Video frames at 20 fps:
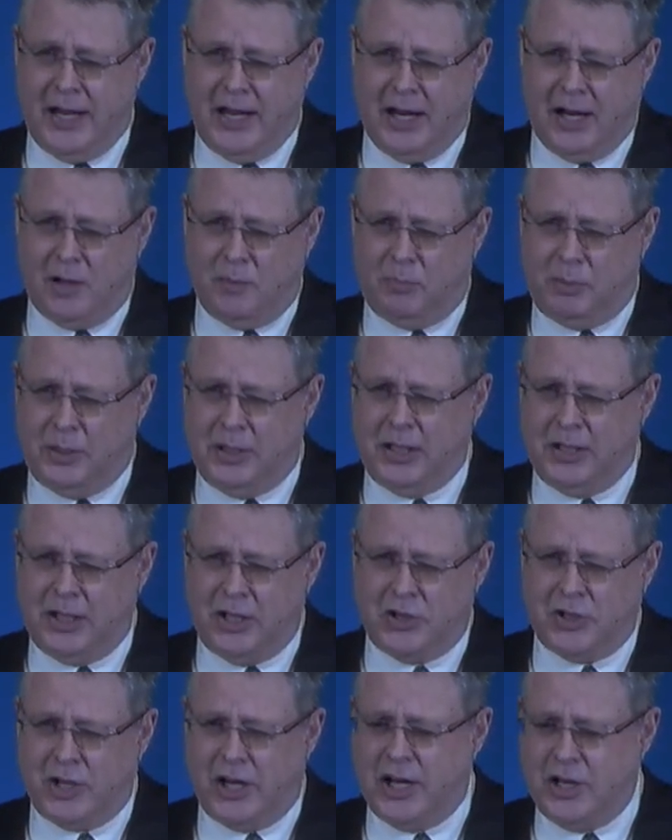it
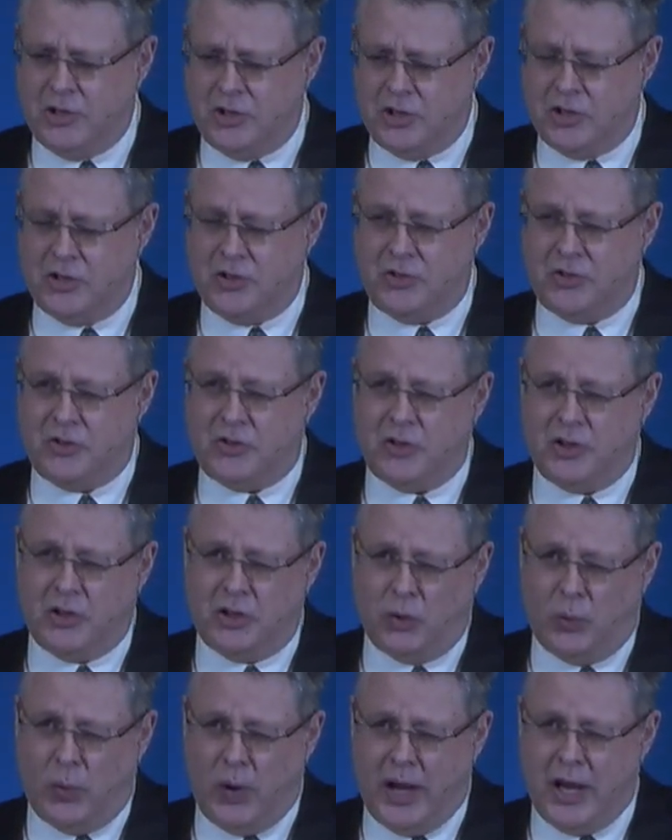completely changes
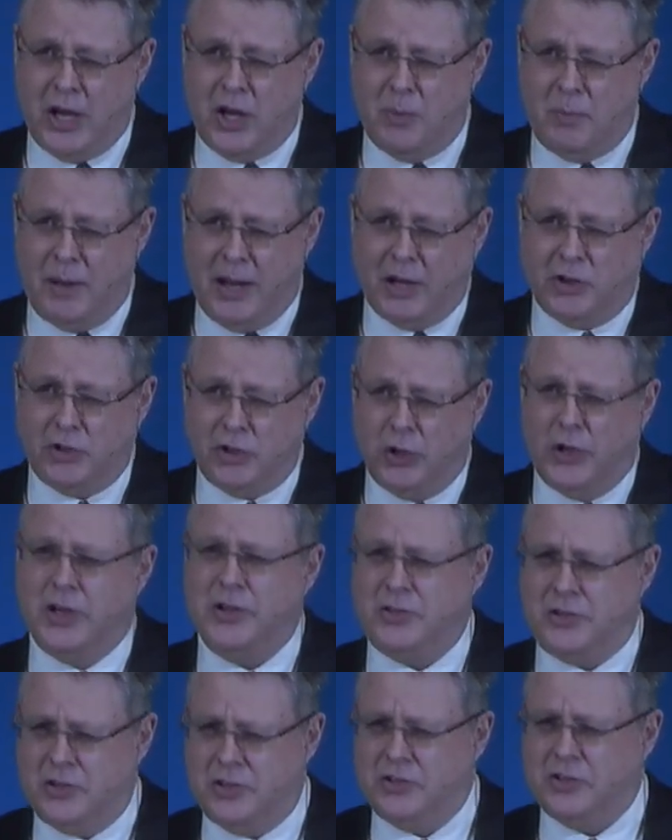the way you make
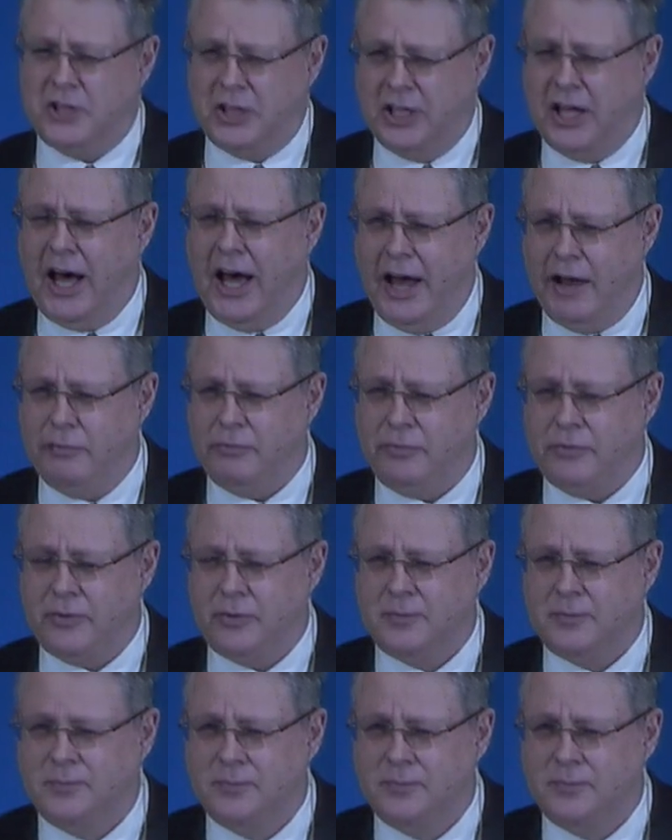choices in life.